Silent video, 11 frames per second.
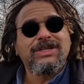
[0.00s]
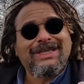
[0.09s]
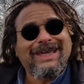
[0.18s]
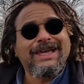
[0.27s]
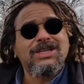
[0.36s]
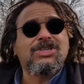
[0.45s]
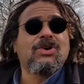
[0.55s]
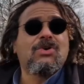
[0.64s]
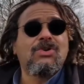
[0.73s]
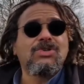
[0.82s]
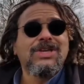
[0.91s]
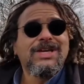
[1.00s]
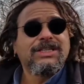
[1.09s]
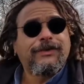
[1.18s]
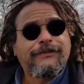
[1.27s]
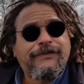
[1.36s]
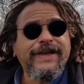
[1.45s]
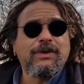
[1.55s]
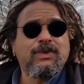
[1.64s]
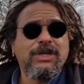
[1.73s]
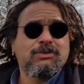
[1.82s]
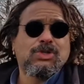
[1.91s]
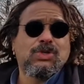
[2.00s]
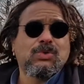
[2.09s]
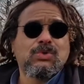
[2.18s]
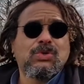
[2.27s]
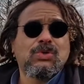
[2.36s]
the King of Scots, to fight when he was told